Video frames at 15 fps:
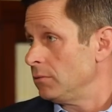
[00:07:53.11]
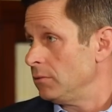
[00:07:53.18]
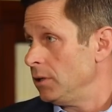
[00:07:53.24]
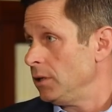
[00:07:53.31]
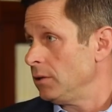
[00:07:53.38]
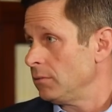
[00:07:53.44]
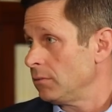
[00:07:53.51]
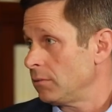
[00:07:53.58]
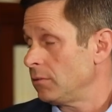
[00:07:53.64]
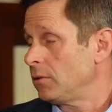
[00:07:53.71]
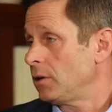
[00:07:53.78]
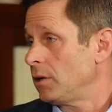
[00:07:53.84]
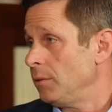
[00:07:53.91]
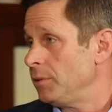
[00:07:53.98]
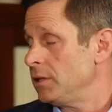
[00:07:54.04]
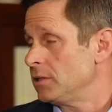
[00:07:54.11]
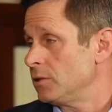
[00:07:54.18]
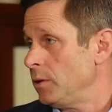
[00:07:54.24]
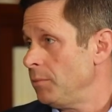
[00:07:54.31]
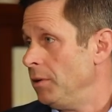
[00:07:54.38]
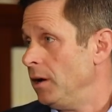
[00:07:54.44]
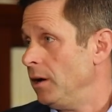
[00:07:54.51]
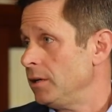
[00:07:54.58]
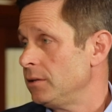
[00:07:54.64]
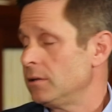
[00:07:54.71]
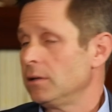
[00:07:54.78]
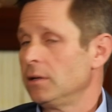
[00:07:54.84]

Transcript: right? Mm-hmm. Companies that we bond.